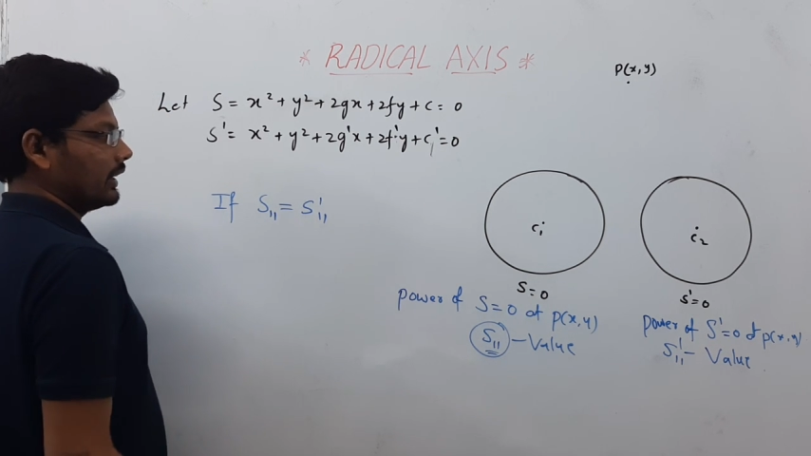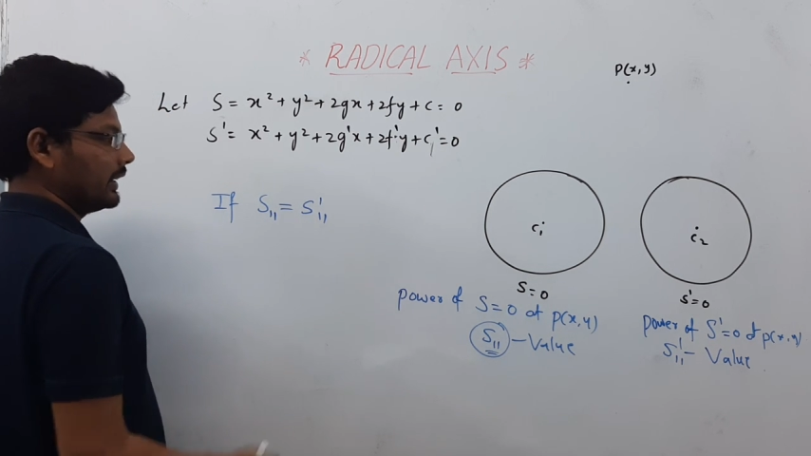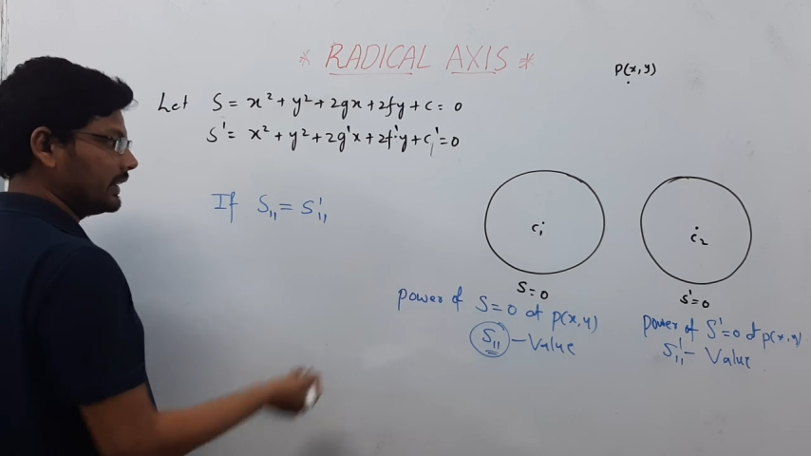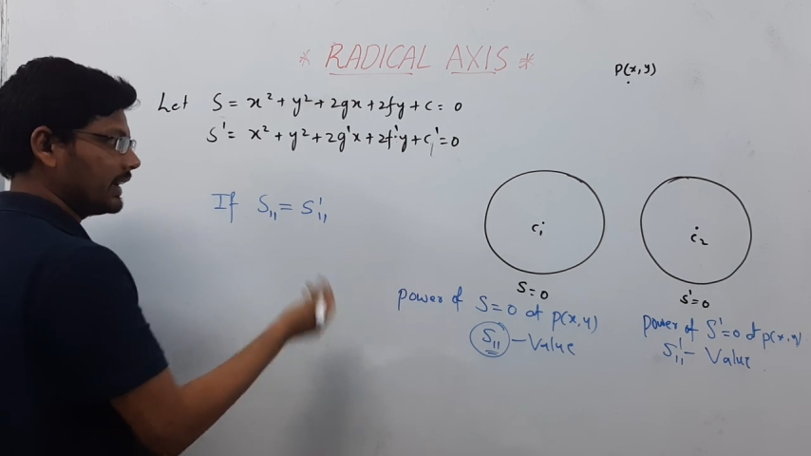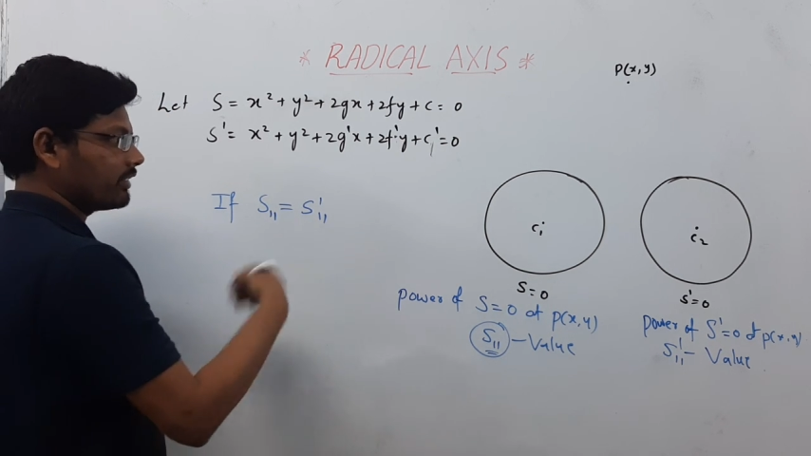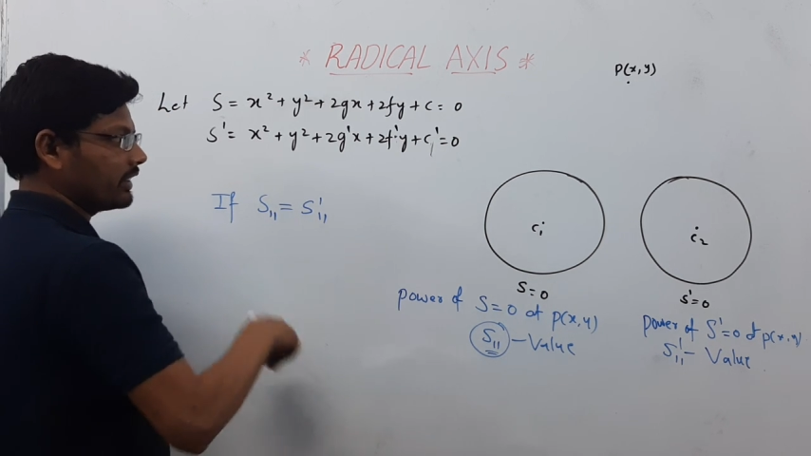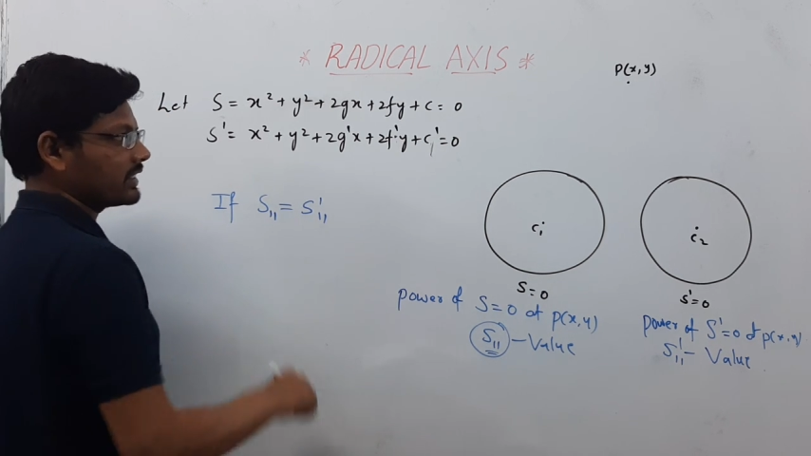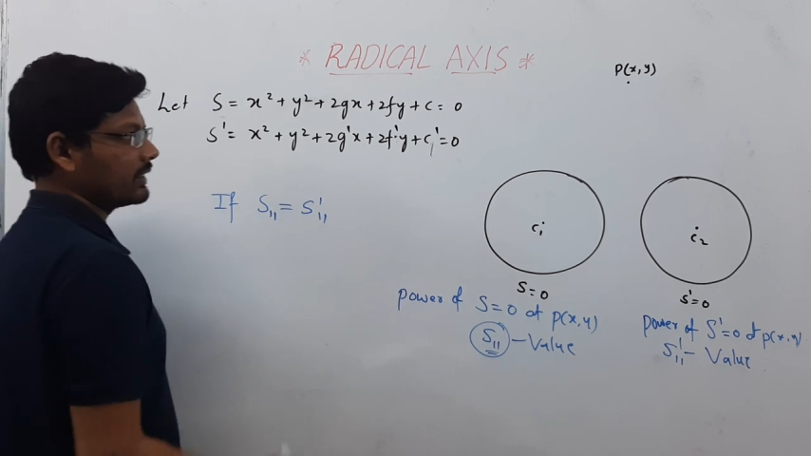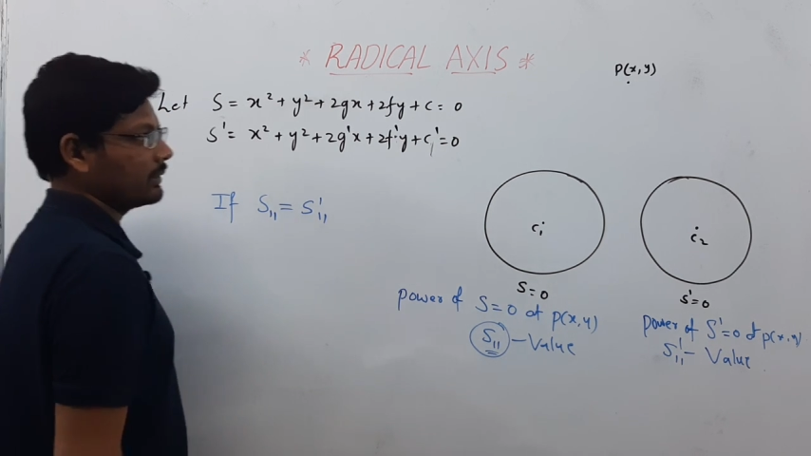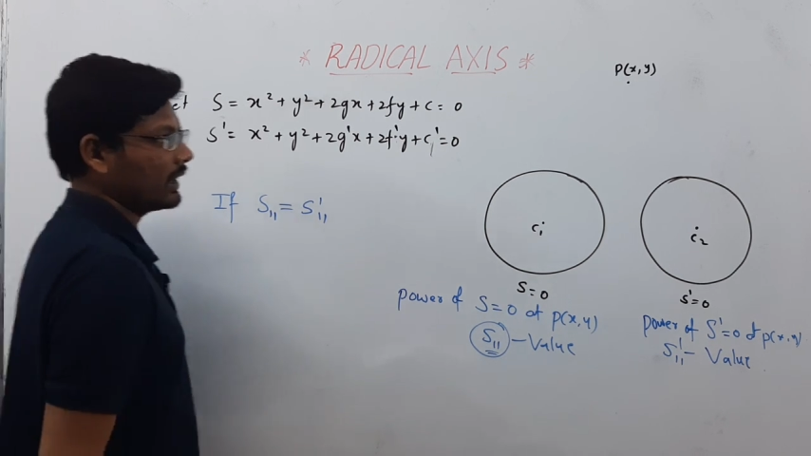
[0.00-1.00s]
in that way
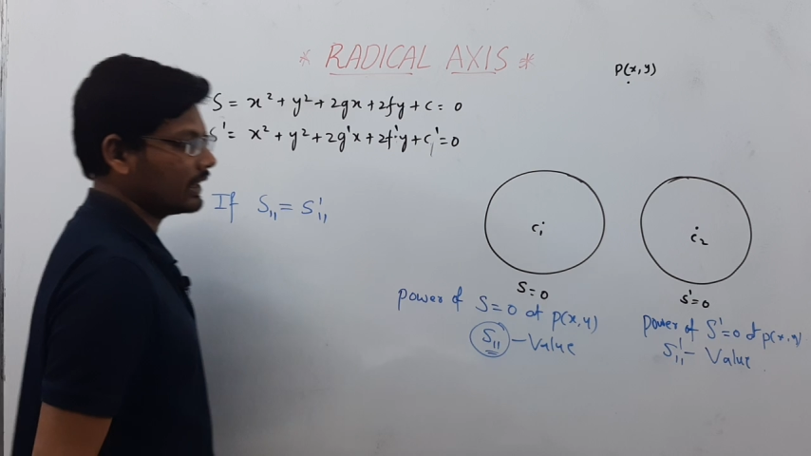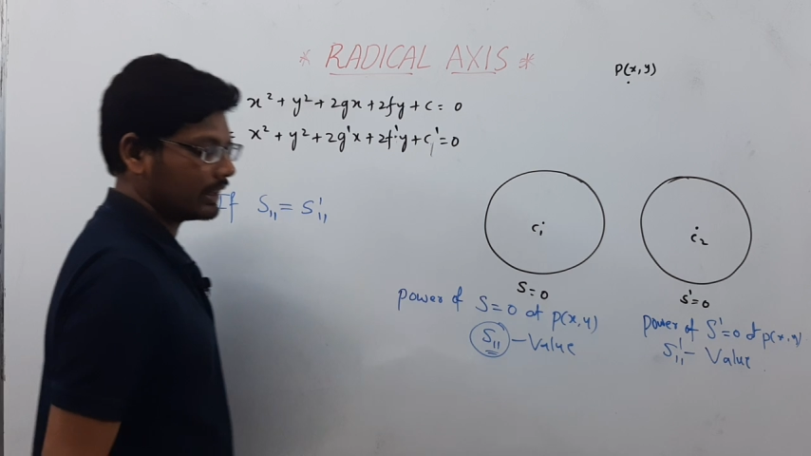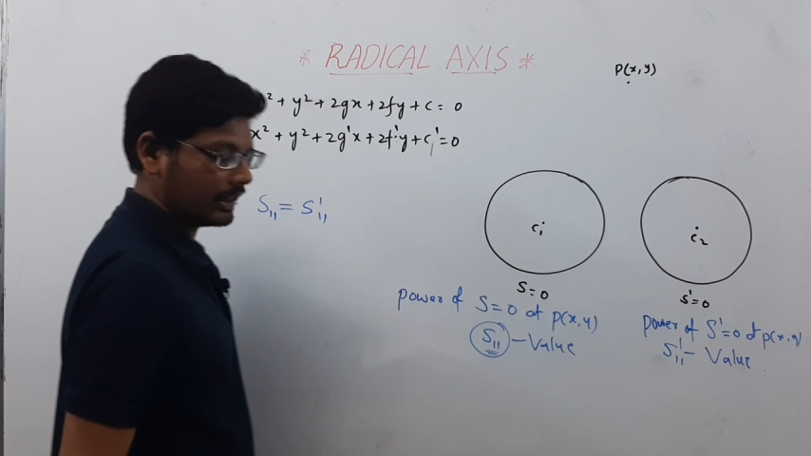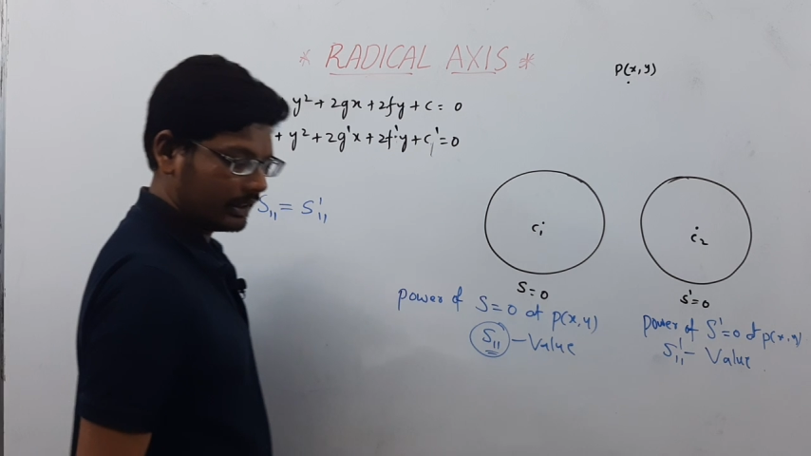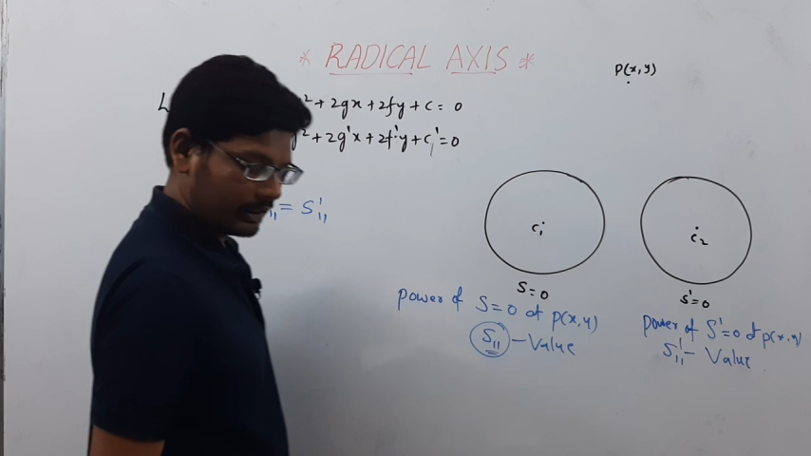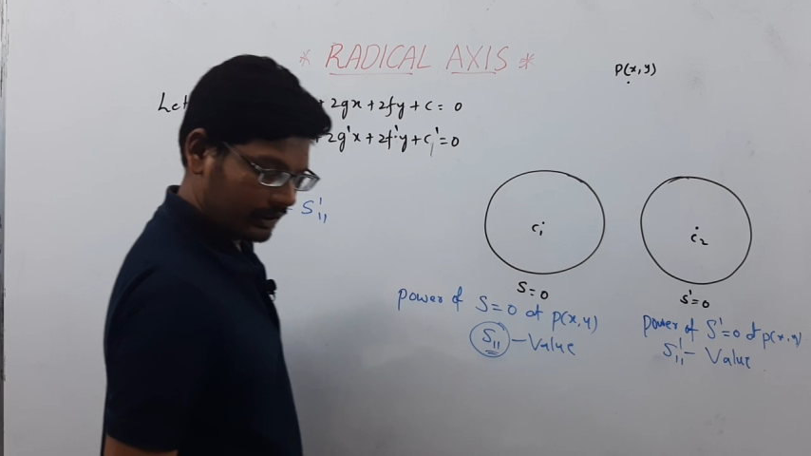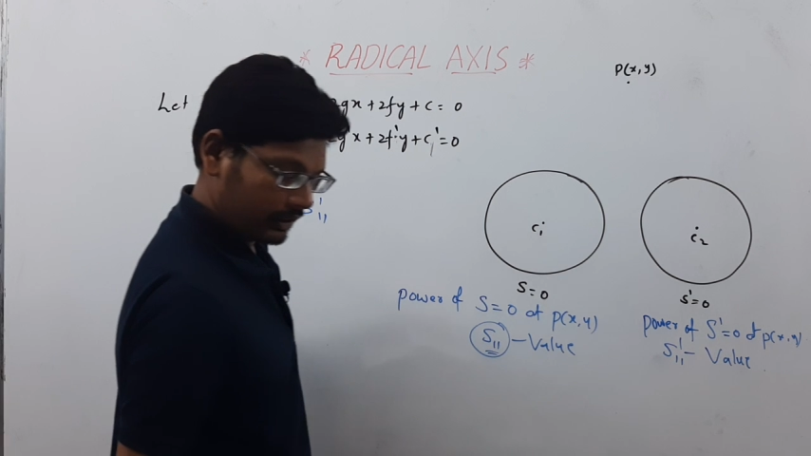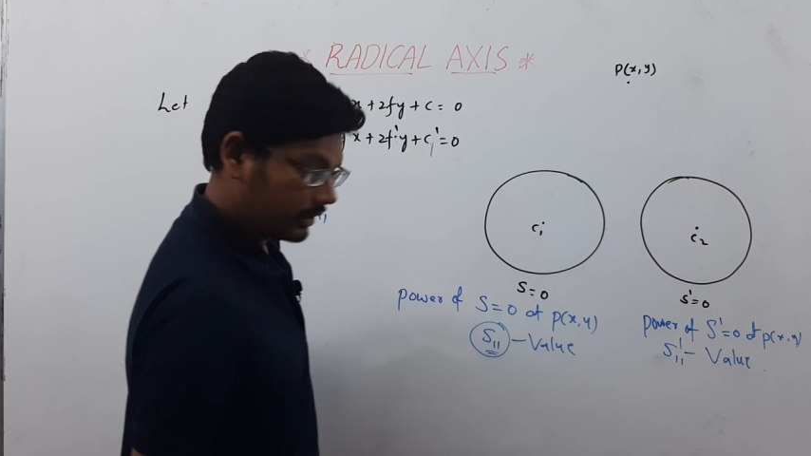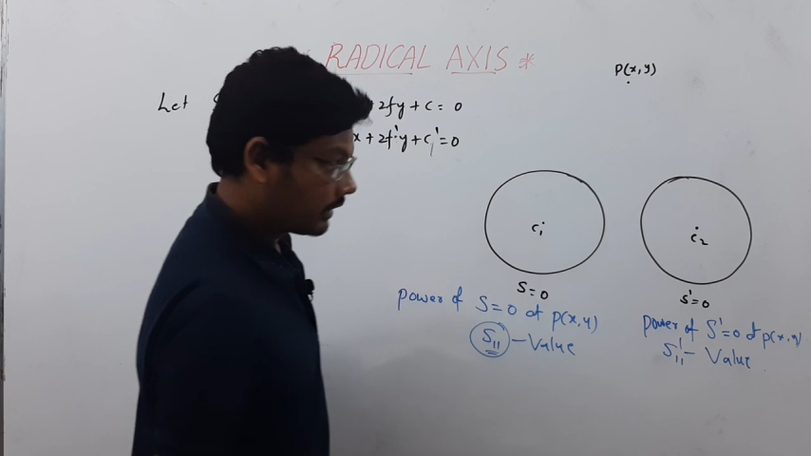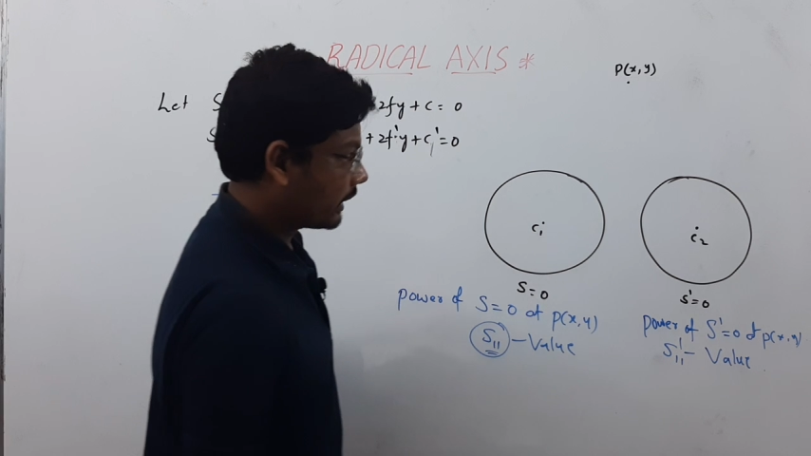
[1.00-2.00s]
similarly
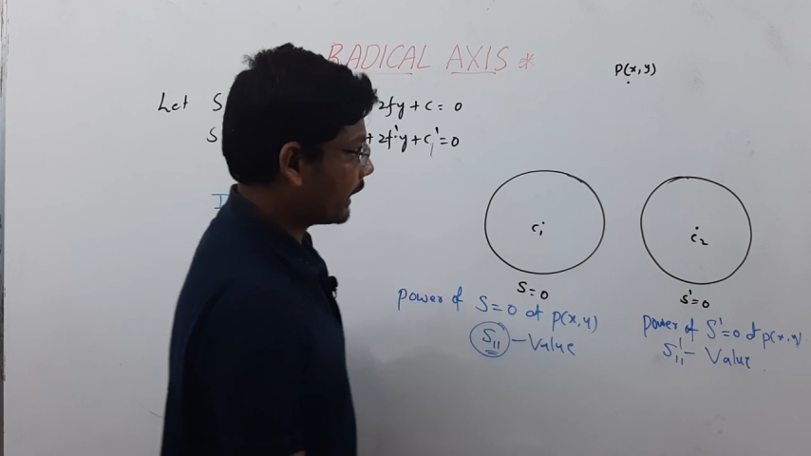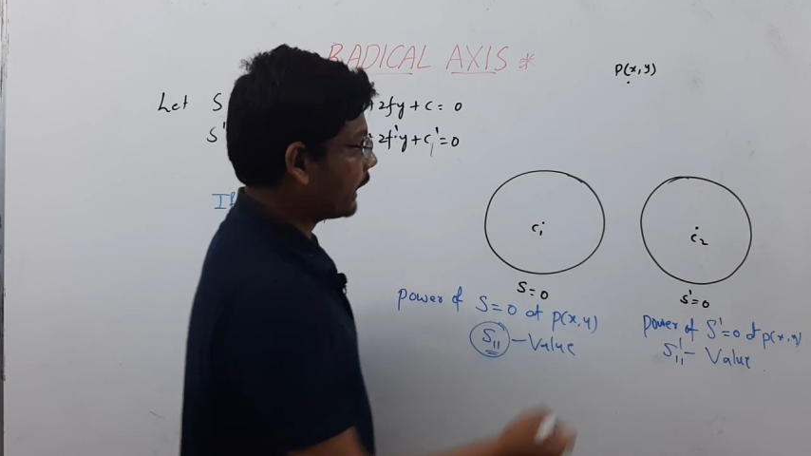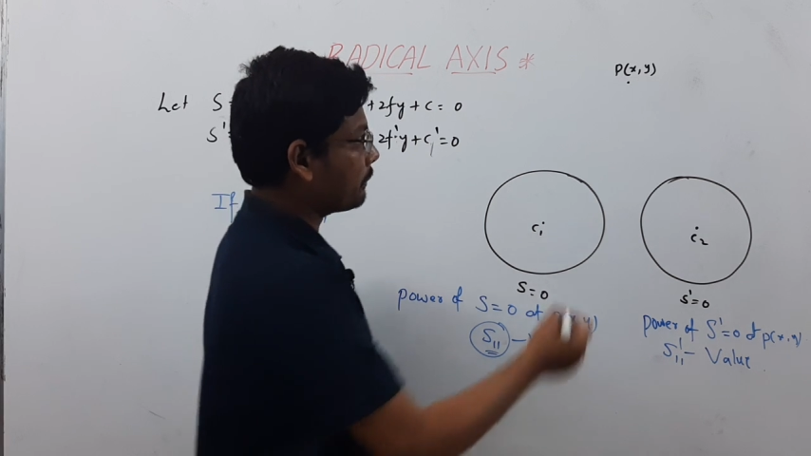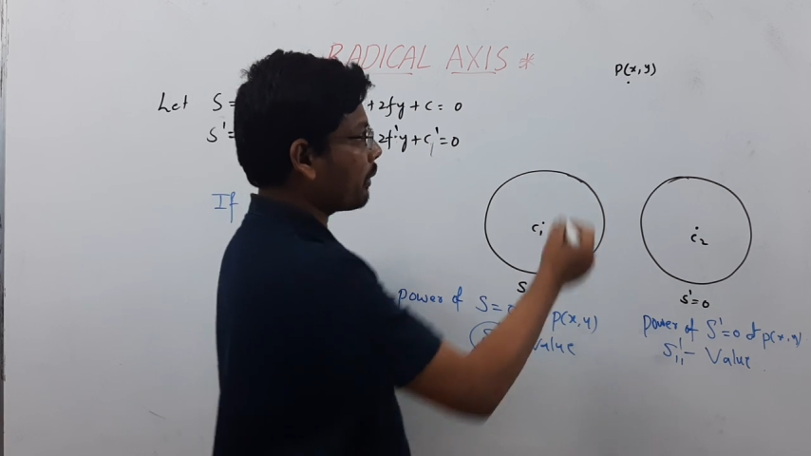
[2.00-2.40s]
at